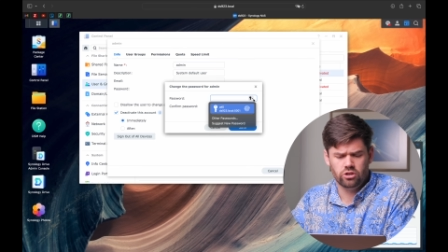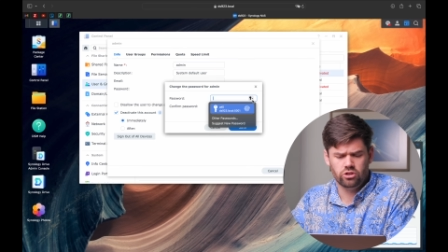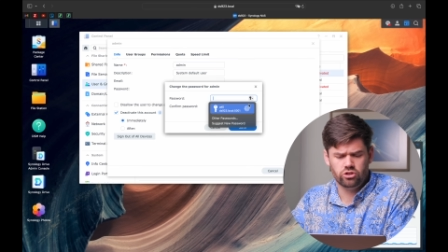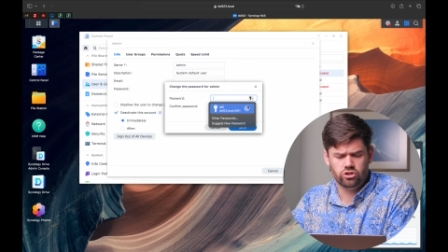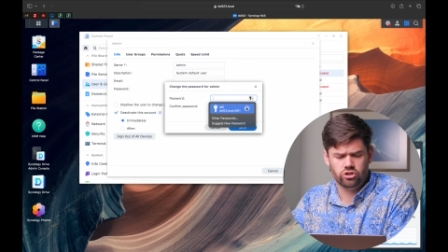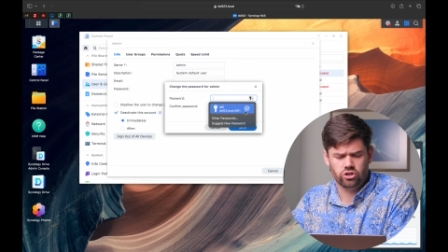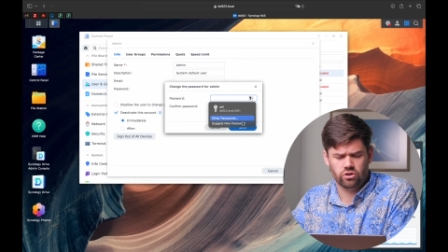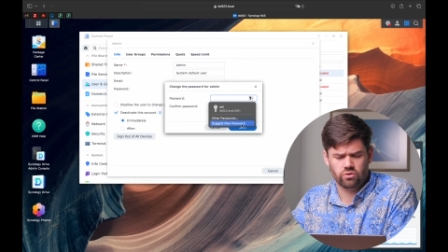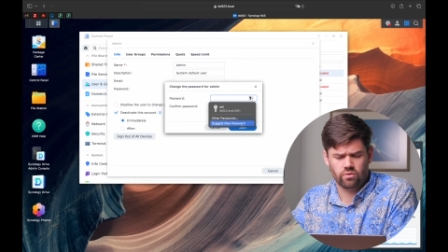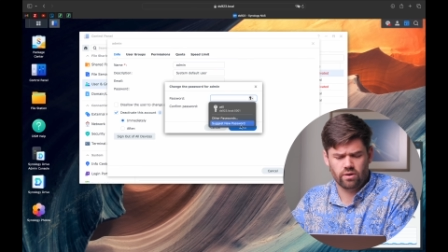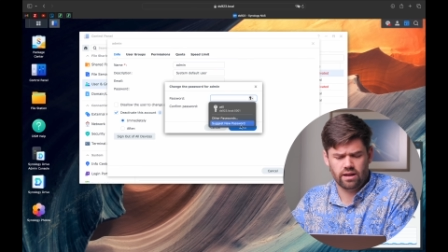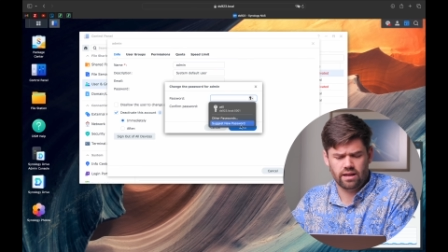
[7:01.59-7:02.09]

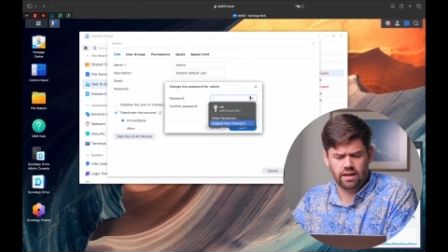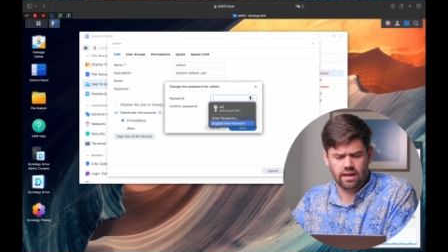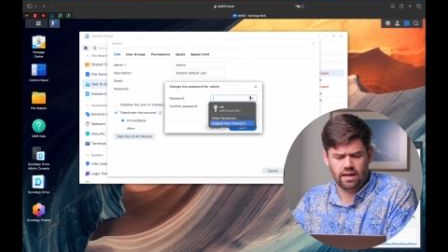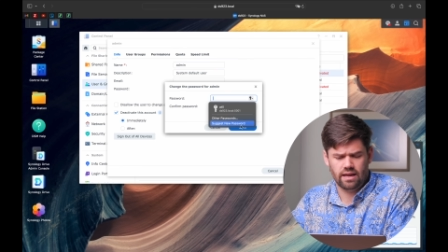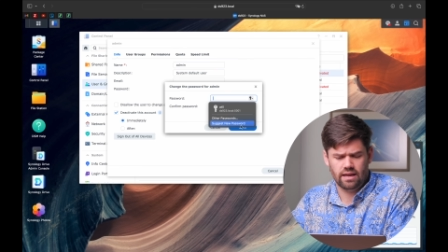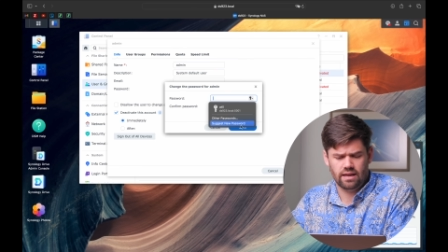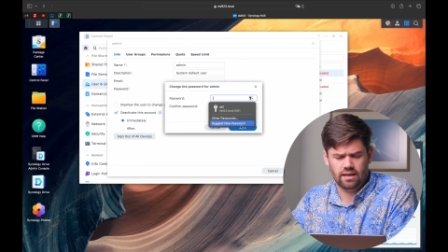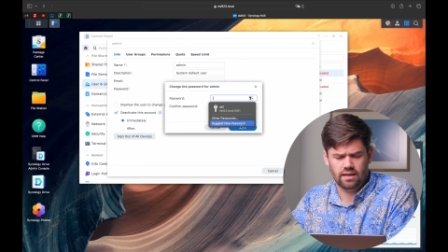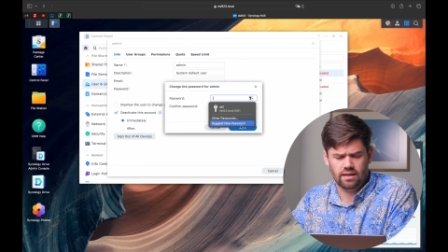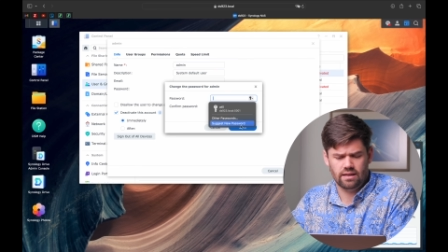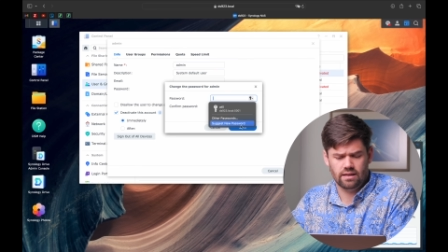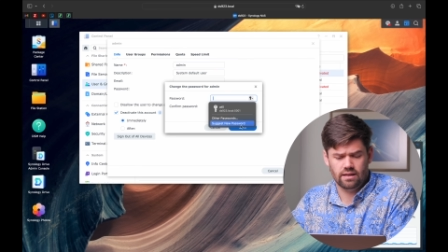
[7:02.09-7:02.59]
generate
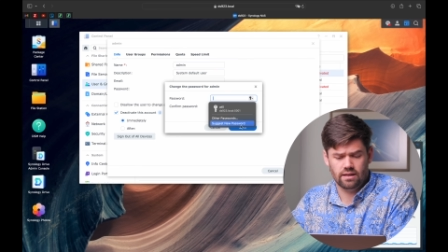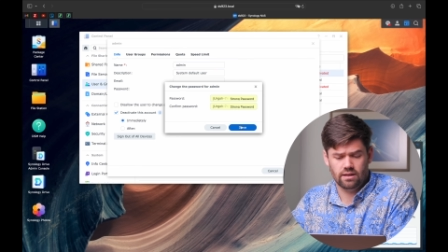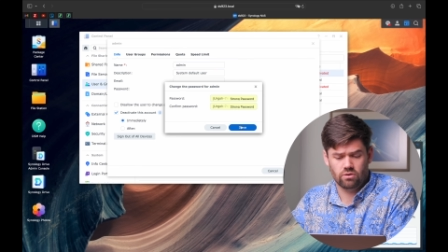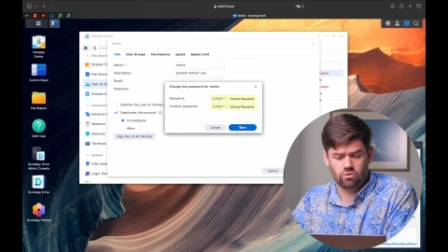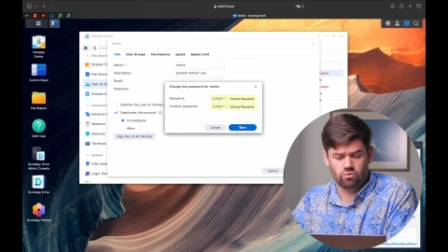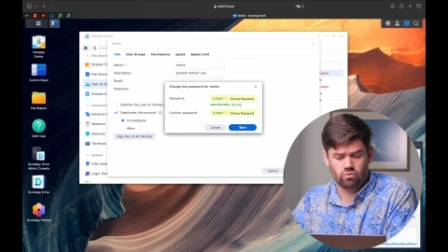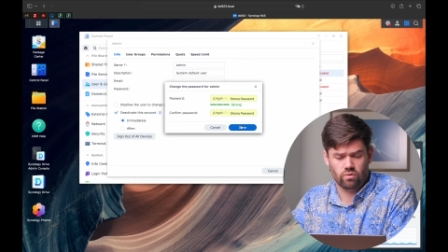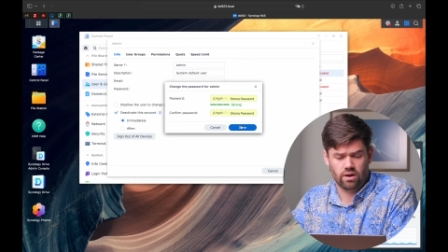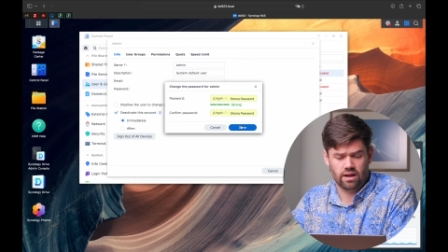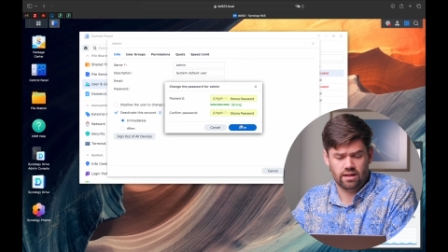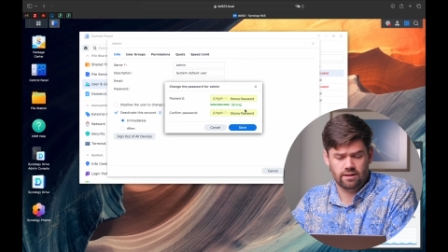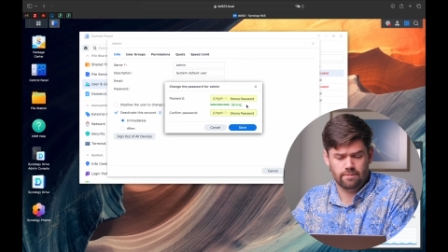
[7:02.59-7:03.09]
a
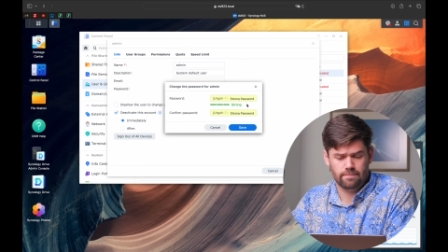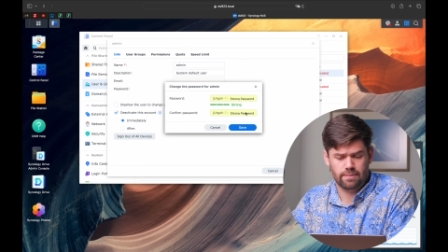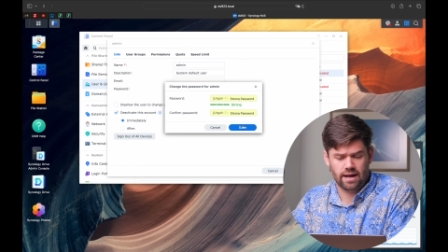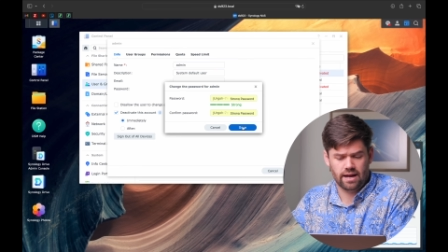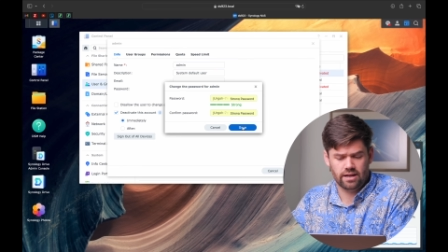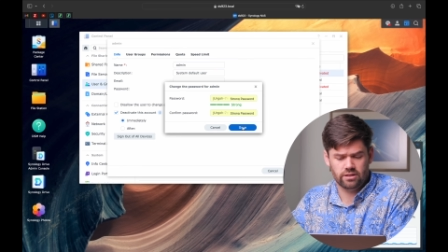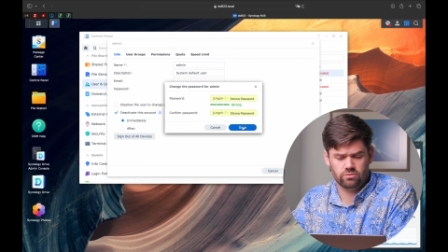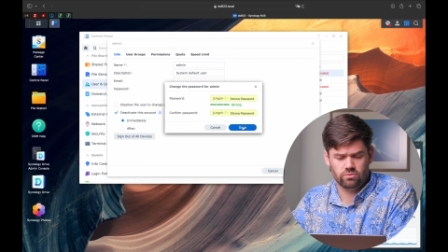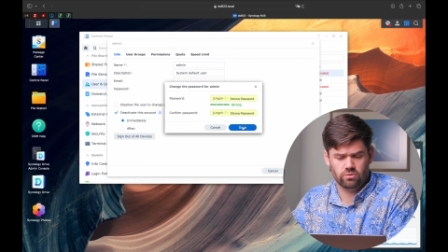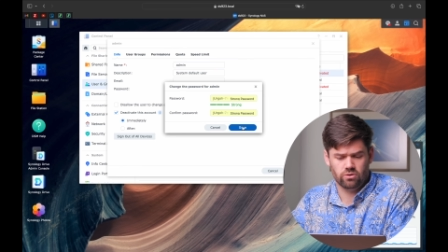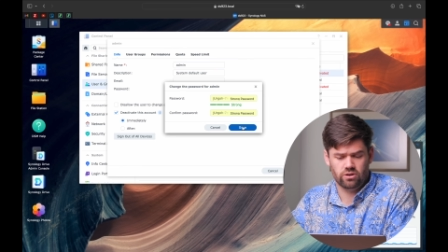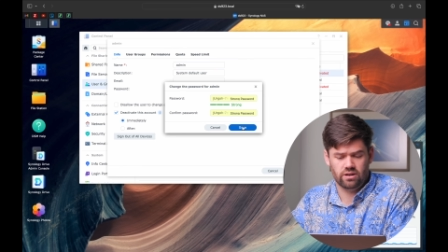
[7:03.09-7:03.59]
random
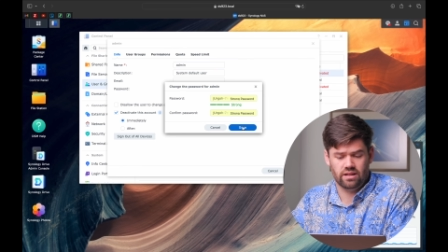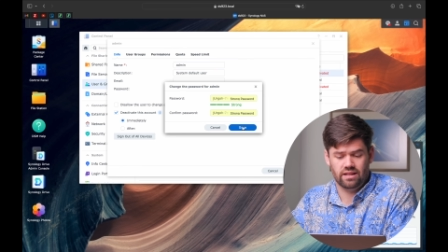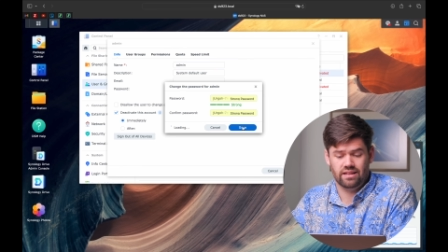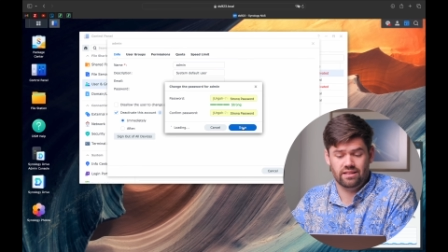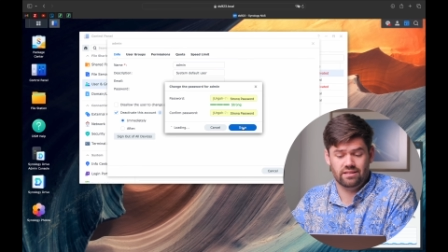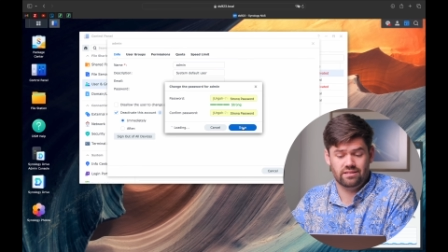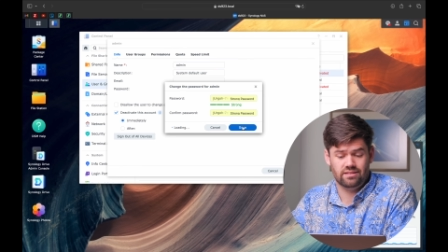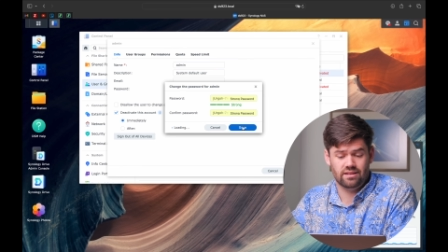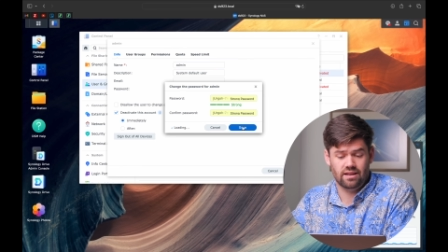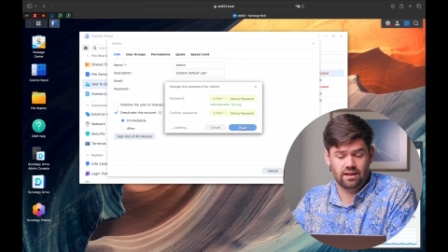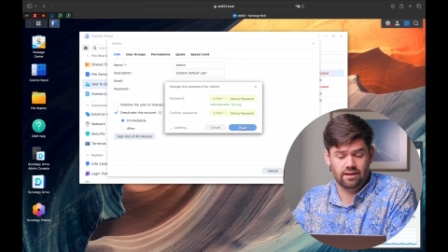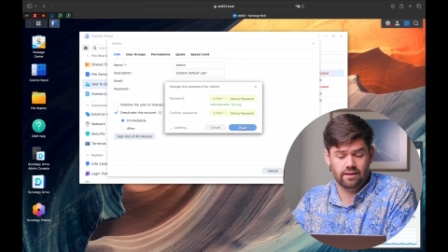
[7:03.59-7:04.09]
password and
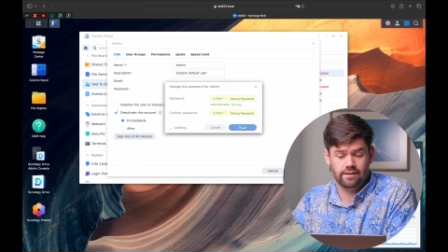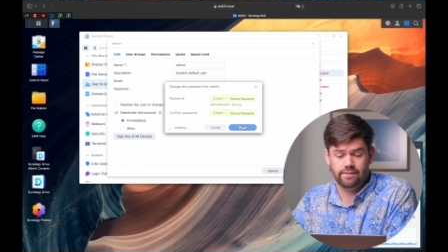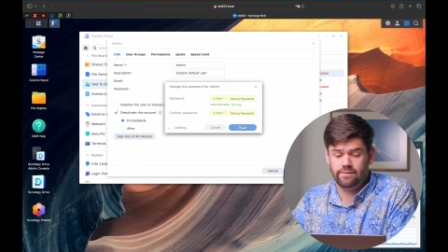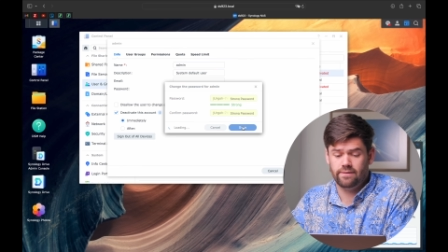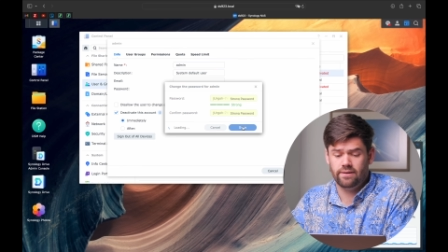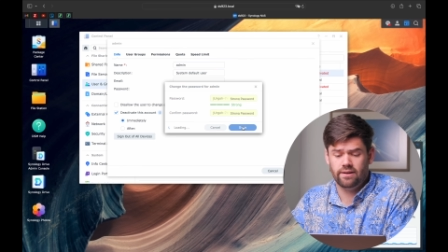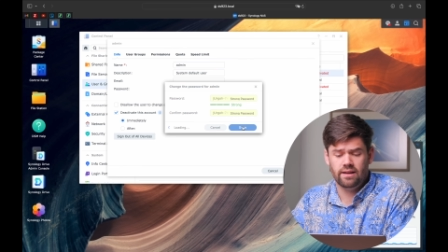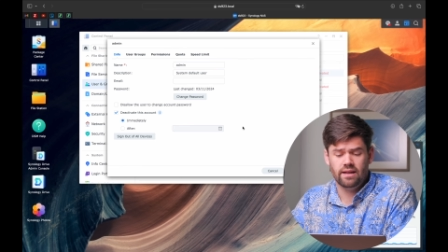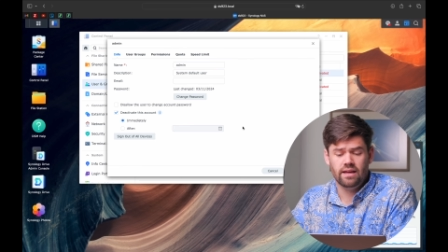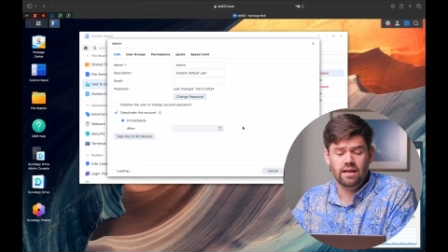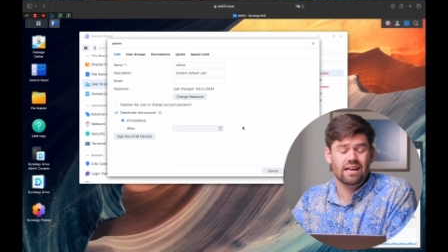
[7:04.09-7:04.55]
hit save